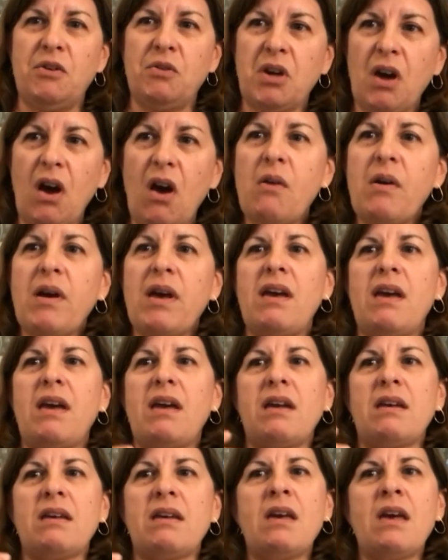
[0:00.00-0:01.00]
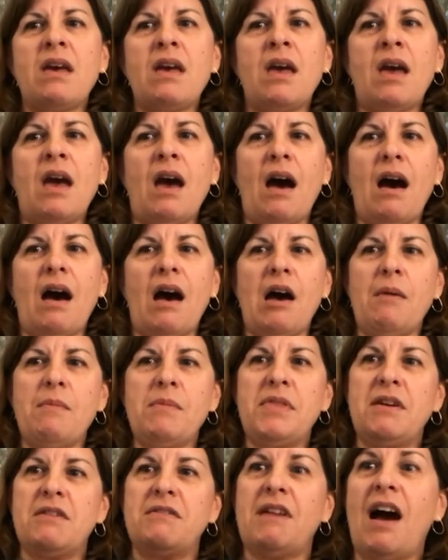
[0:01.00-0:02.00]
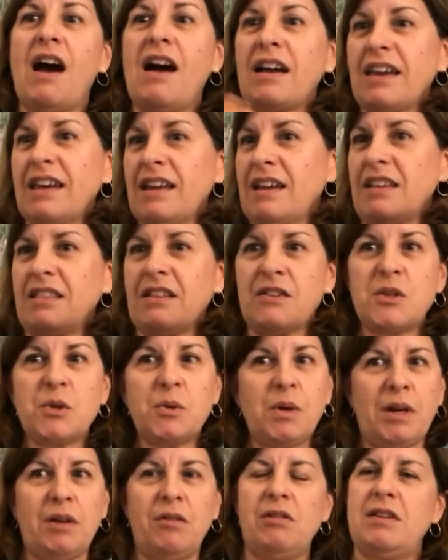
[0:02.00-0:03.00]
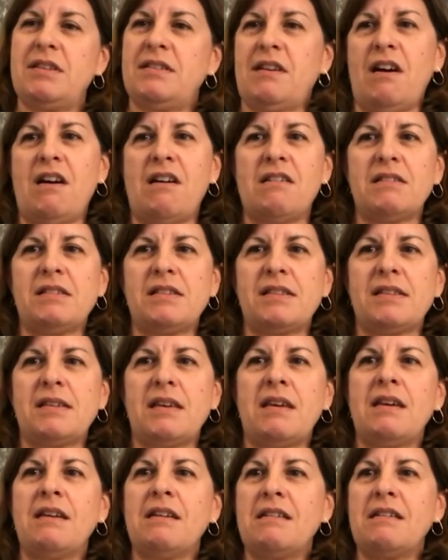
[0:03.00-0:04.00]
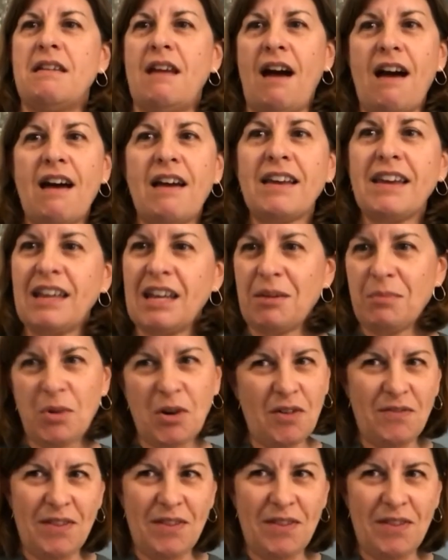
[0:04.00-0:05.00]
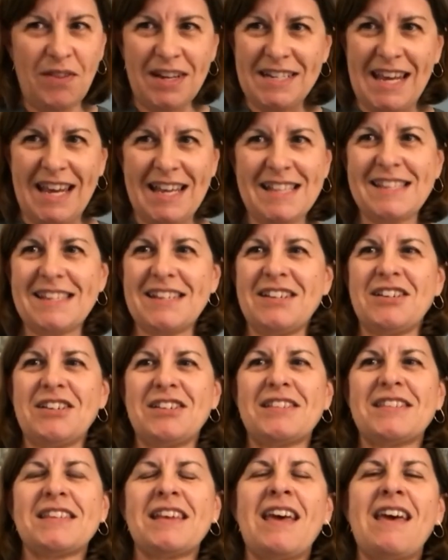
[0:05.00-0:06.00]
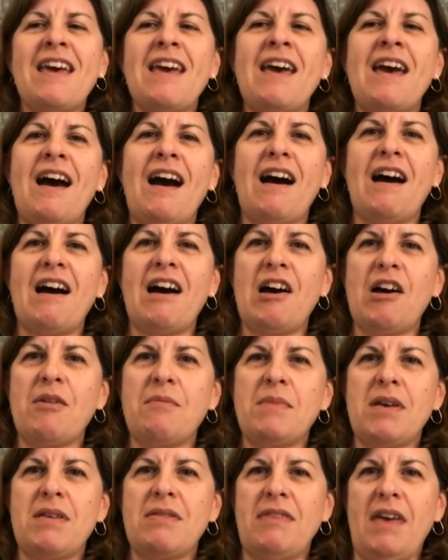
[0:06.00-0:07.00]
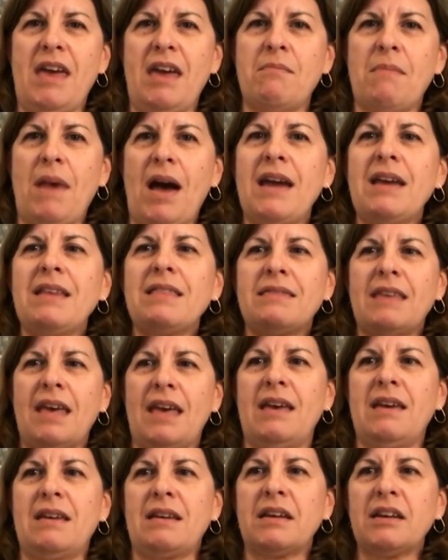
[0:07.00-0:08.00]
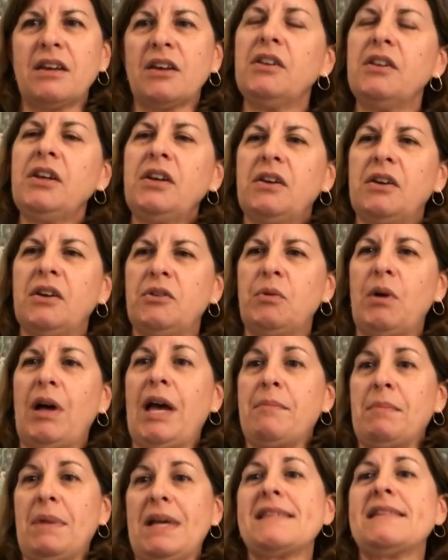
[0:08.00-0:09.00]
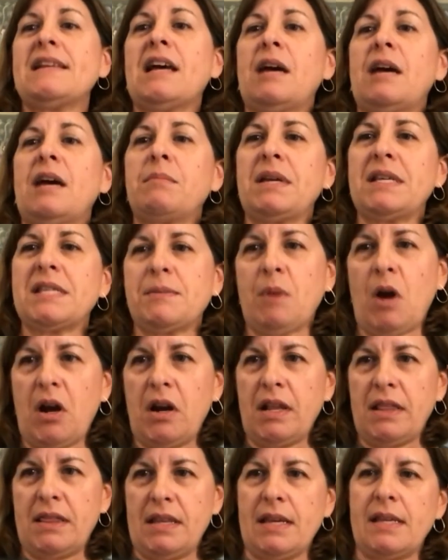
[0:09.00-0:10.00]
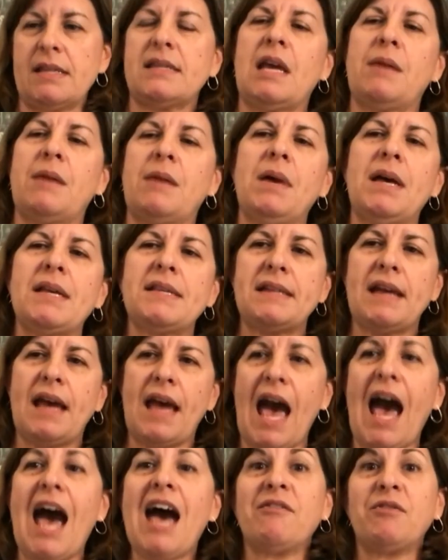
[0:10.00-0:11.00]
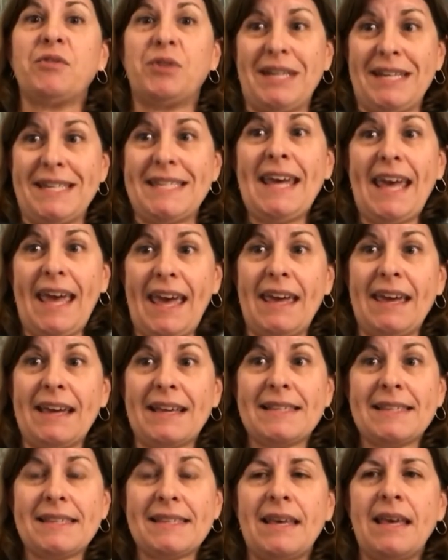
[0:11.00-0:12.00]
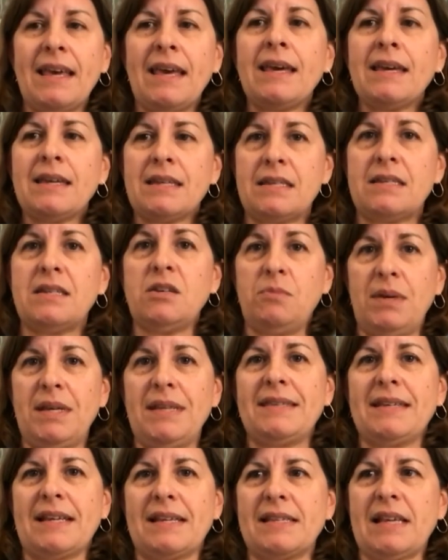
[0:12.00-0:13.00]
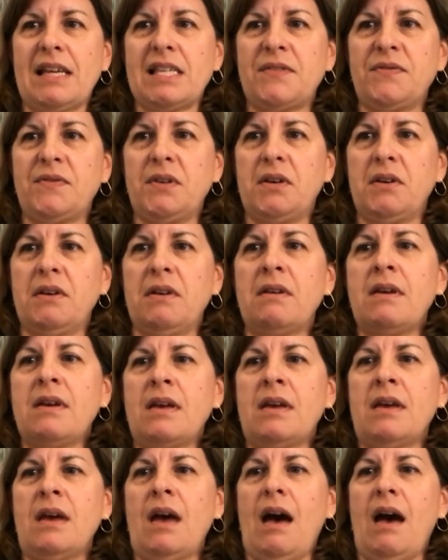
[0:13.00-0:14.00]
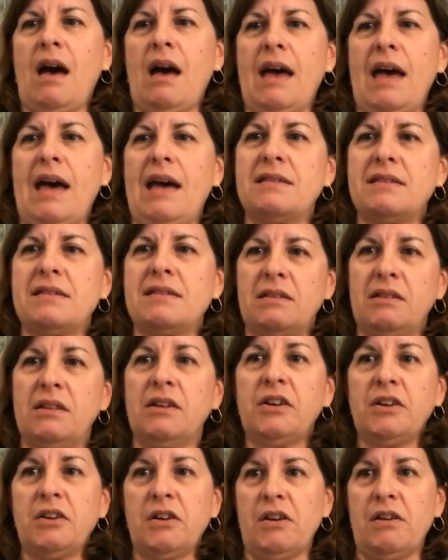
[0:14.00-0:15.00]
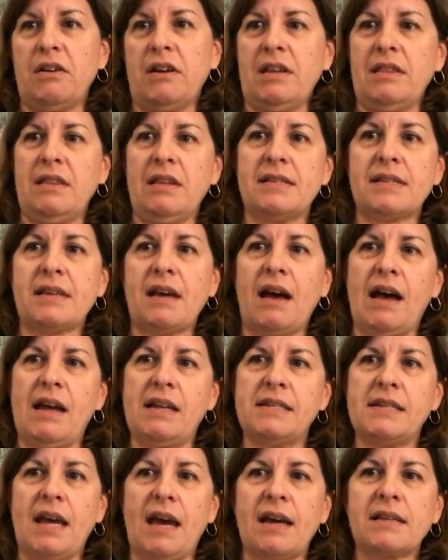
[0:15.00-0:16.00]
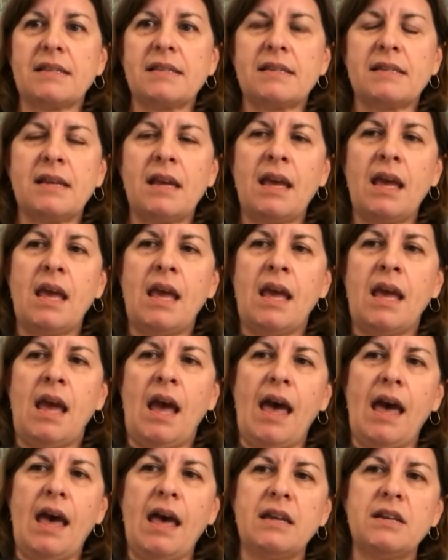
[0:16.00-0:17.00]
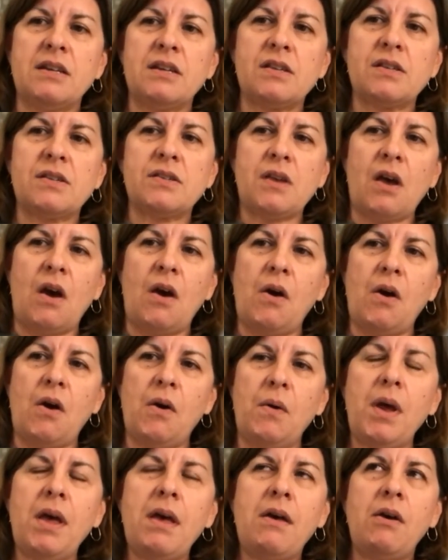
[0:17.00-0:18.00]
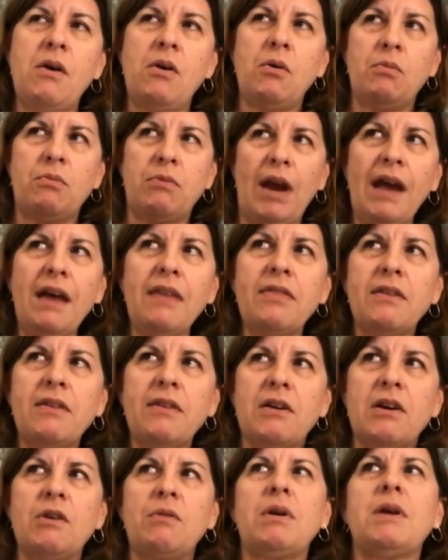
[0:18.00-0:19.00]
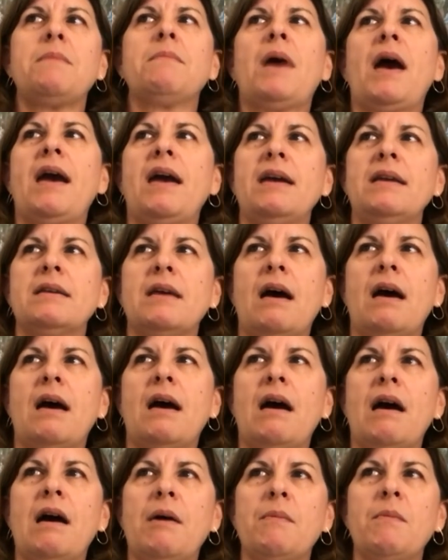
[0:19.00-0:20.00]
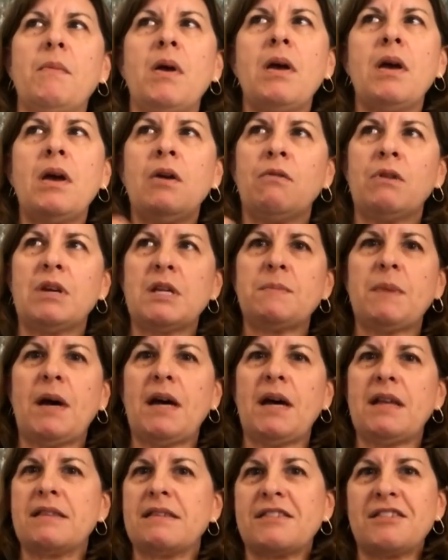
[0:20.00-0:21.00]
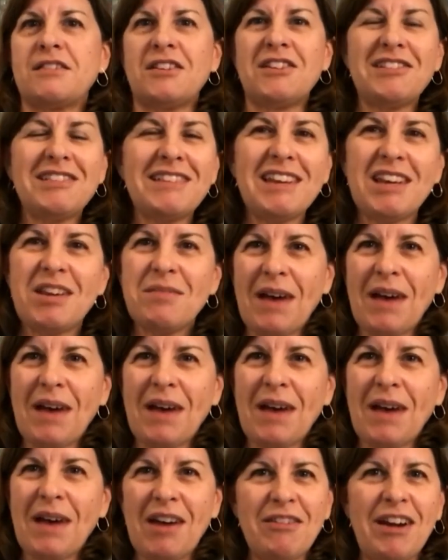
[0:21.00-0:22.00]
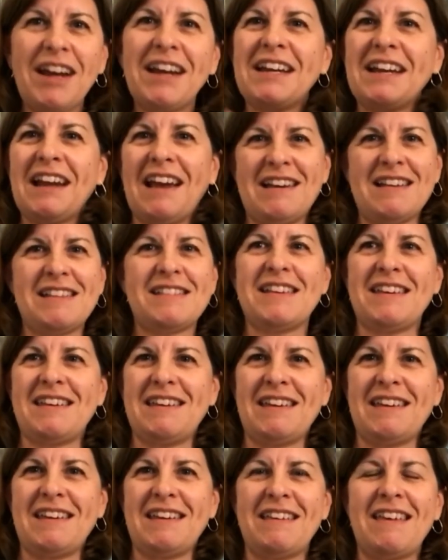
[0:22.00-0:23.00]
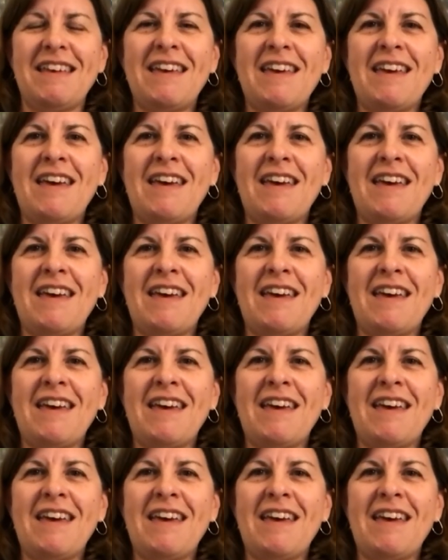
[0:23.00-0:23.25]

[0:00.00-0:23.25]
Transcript: going, they're not getting those quick results, not getting perfect answers, they might then conclude, well, I must not be smart at this. I must not have what it takes to be successful as a learner in this context. And so rather, we might respond certainly by recognizing